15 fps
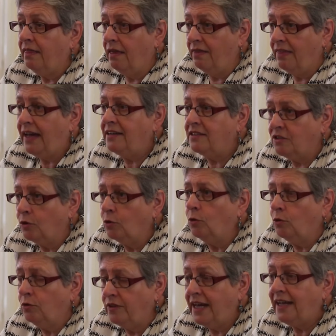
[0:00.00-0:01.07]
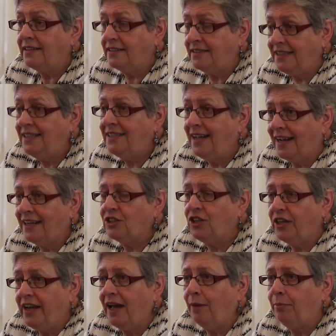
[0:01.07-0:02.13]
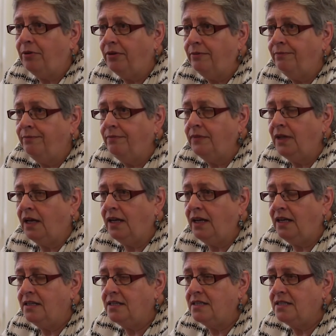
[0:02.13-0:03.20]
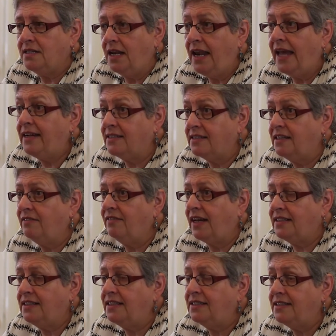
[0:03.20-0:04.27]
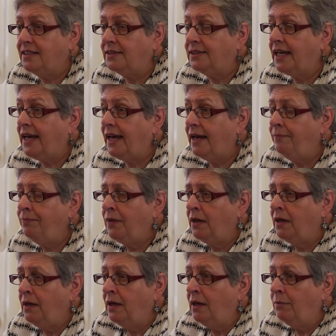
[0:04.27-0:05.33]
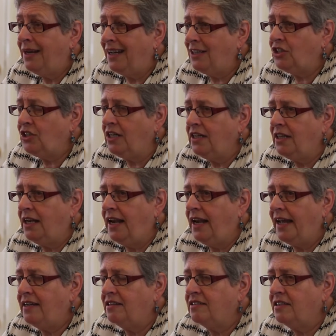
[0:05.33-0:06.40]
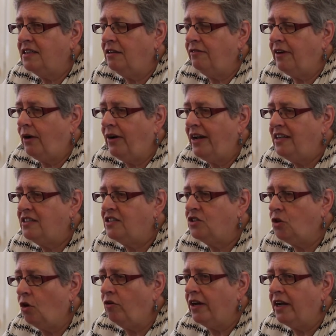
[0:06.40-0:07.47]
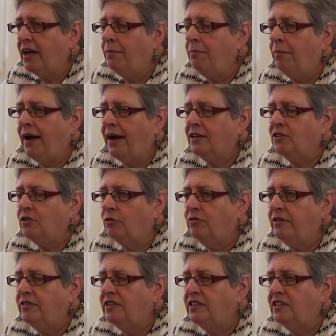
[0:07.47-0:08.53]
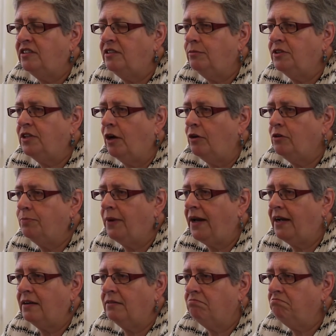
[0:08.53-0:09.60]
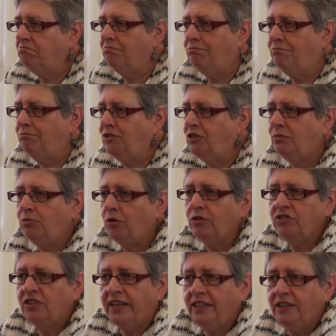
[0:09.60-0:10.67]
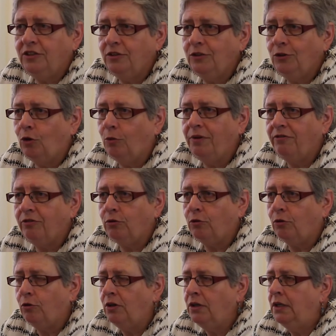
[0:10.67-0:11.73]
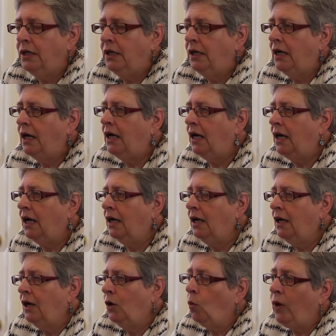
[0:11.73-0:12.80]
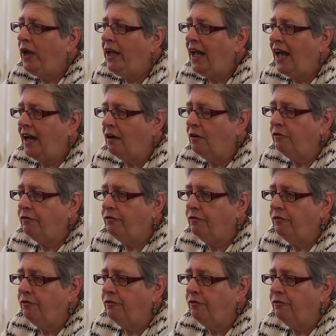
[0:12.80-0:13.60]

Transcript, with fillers: That's all, that did actually happen, and it's the legacy of that is still there. But actually the legacy of our historic impact on river systems goes back to the Bronze Age or before. Uh, we have